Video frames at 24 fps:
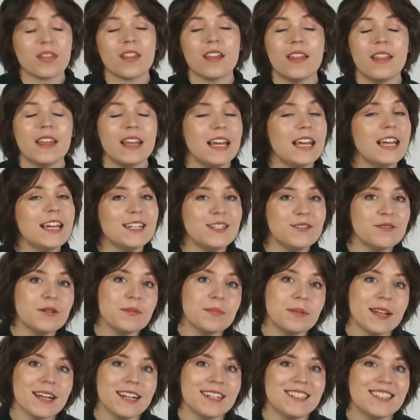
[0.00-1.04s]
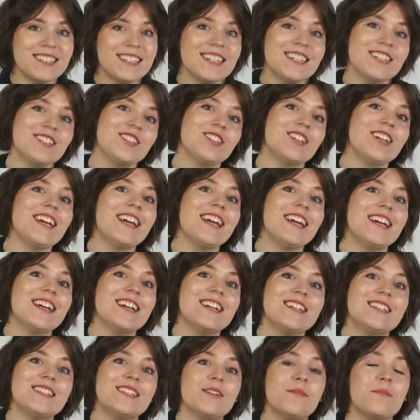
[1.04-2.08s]
The key to a plain stitch
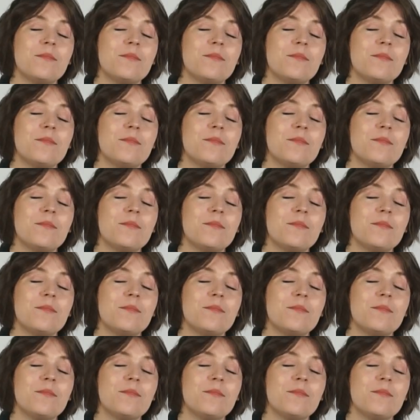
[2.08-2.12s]
is